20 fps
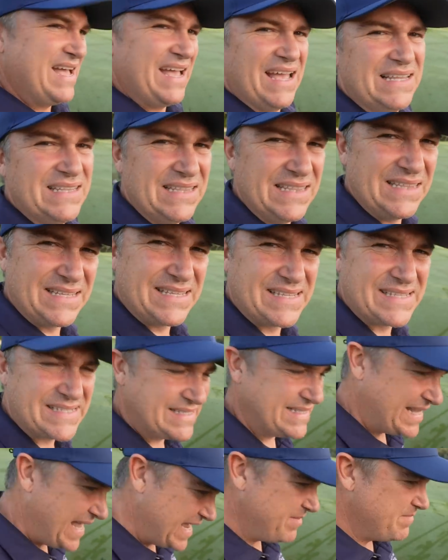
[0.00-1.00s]
a little
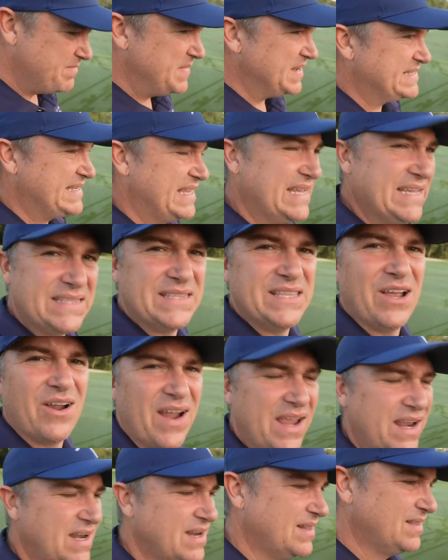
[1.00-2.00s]
slight mishit there.
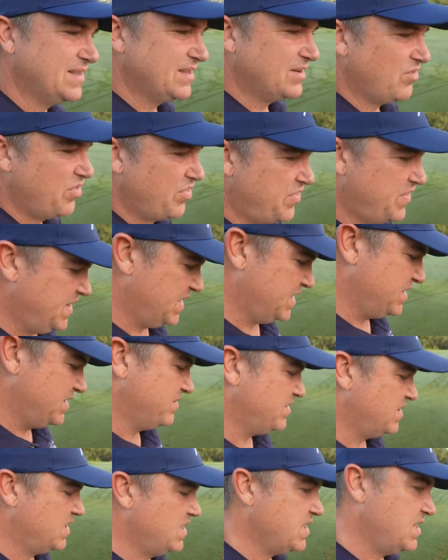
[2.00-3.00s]
I hit it a little thin and